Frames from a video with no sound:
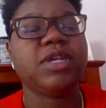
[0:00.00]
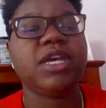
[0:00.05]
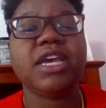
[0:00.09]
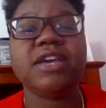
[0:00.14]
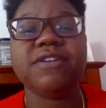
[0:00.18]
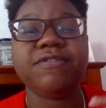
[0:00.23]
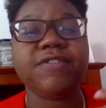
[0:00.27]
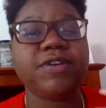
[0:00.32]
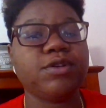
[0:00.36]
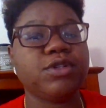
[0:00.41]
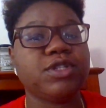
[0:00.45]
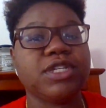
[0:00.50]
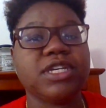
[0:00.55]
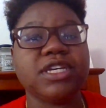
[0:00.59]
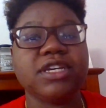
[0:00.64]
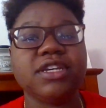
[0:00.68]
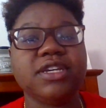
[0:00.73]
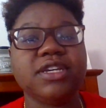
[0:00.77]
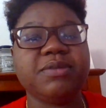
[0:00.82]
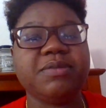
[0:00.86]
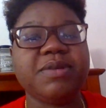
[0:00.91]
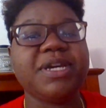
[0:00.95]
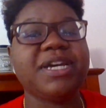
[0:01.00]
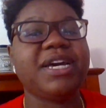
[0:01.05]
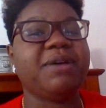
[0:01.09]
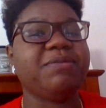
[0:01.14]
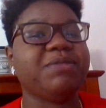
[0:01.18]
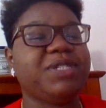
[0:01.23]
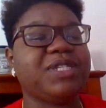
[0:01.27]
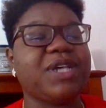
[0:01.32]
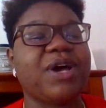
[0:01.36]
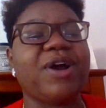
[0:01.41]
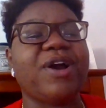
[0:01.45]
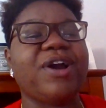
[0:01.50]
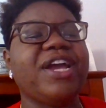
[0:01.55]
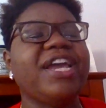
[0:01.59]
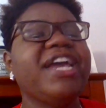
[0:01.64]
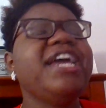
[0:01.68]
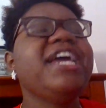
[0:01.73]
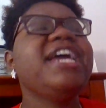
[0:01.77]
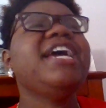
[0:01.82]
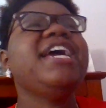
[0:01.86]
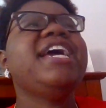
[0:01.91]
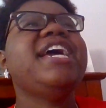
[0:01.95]
It feels good. I'm sorry.
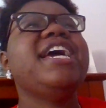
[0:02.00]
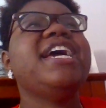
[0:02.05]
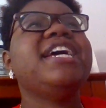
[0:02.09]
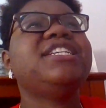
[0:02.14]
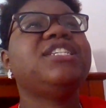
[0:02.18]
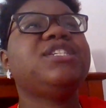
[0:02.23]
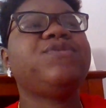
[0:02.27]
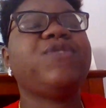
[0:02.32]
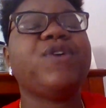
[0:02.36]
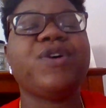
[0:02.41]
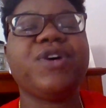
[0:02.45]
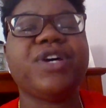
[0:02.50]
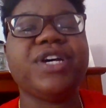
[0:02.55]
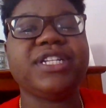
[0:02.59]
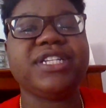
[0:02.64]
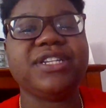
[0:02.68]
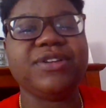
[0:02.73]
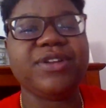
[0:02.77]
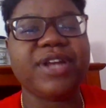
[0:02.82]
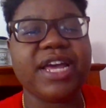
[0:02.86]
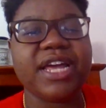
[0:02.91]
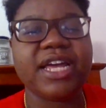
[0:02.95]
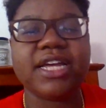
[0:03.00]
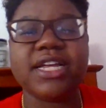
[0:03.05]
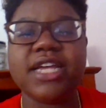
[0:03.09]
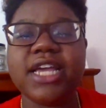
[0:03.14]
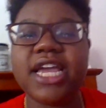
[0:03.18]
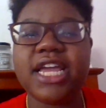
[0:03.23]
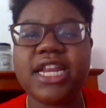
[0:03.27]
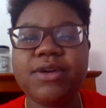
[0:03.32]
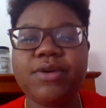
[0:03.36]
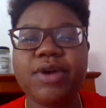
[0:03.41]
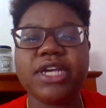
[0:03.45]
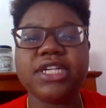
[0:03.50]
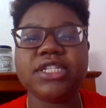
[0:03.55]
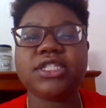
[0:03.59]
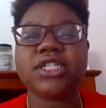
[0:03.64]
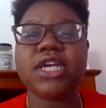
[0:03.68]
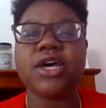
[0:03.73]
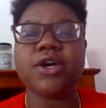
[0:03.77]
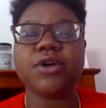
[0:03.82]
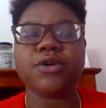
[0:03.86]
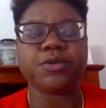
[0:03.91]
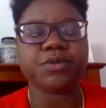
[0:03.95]
It just felt good to do that. Anyway,
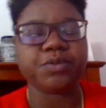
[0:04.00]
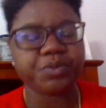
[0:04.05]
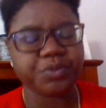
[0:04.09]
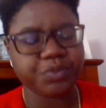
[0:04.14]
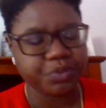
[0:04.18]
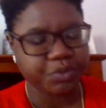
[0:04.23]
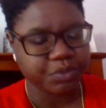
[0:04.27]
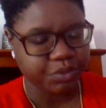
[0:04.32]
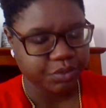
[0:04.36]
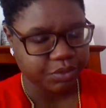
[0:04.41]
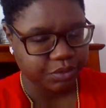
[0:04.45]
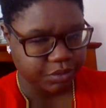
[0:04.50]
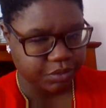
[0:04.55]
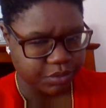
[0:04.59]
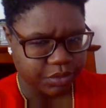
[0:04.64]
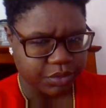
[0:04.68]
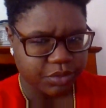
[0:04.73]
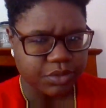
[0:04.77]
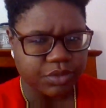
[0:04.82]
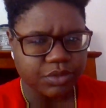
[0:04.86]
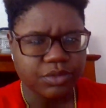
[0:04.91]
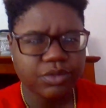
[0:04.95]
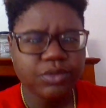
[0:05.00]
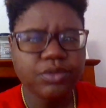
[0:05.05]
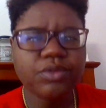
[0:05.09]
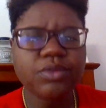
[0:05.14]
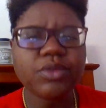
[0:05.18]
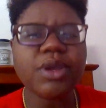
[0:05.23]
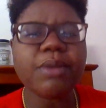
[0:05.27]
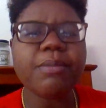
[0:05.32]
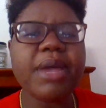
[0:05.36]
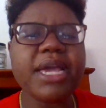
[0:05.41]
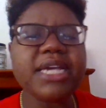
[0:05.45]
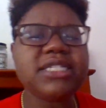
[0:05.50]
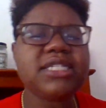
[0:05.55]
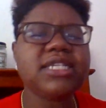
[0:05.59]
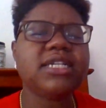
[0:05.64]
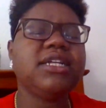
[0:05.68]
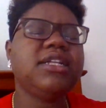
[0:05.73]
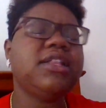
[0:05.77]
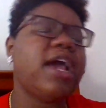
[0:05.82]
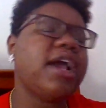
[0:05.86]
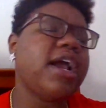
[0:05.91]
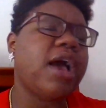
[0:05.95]
so
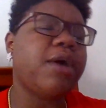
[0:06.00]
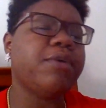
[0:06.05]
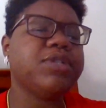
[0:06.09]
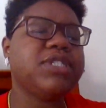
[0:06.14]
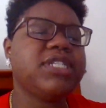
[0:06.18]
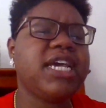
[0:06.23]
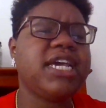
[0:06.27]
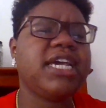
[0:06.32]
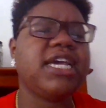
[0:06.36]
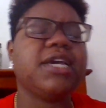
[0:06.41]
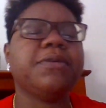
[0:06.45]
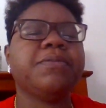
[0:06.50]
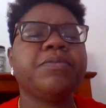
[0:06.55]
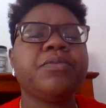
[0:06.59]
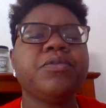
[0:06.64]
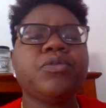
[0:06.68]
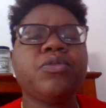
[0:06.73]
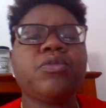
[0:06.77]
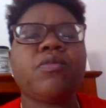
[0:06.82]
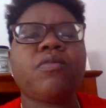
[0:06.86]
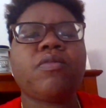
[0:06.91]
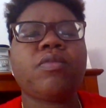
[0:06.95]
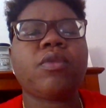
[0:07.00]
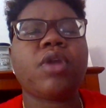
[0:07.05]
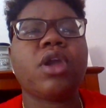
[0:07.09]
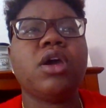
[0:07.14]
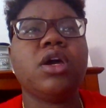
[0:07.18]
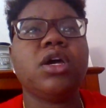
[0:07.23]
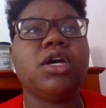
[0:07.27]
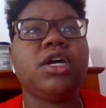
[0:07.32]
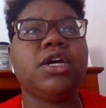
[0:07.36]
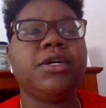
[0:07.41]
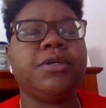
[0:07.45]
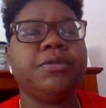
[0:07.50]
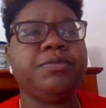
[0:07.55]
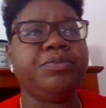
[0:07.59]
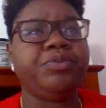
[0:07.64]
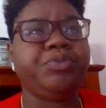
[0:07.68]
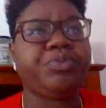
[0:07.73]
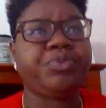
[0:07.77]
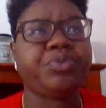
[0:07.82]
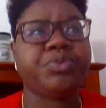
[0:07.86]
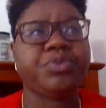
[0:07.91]
basically, like I was saying, um,